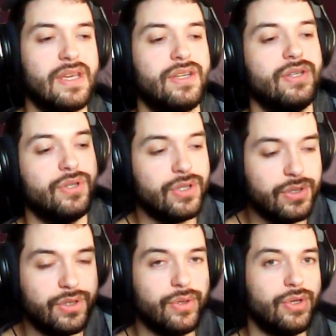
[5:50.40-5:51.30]

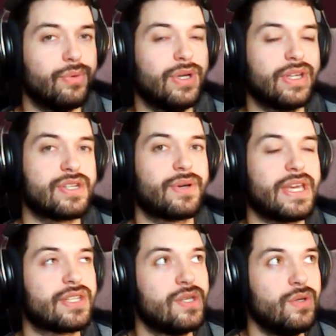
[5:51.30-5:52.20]
You really don't
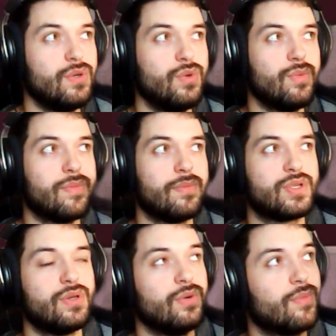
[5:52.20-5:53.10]
get
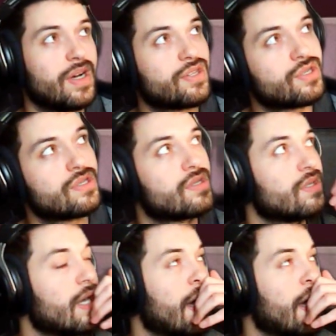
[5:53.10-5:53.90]
too much.